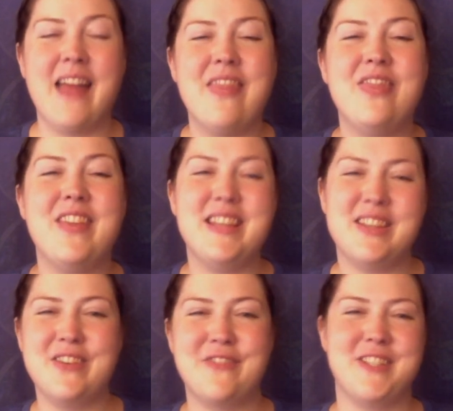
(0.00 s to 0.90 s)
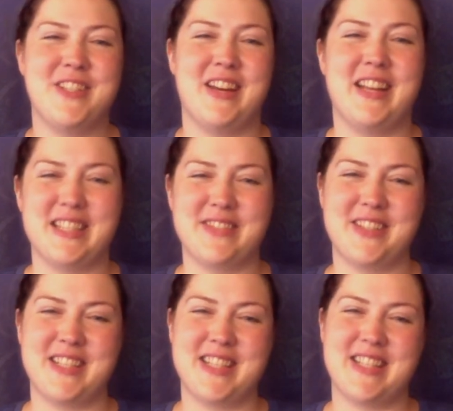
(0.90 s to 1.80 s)
Thank you for joining us for
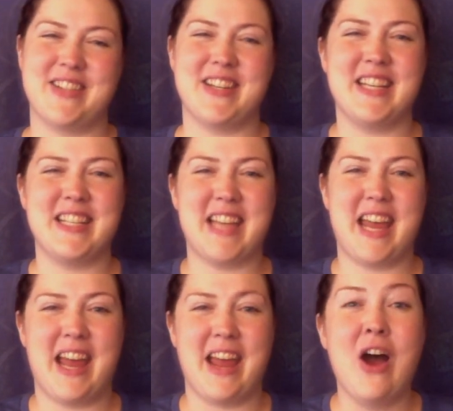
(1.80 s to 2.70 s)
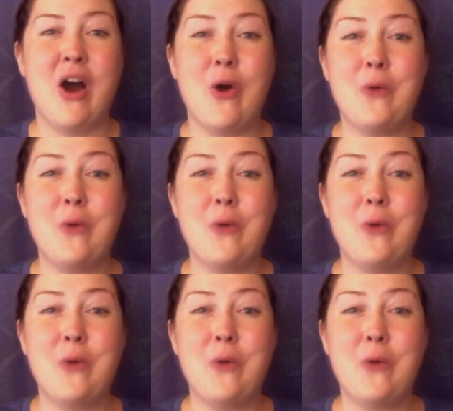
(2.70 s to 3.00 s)
a story today. I hope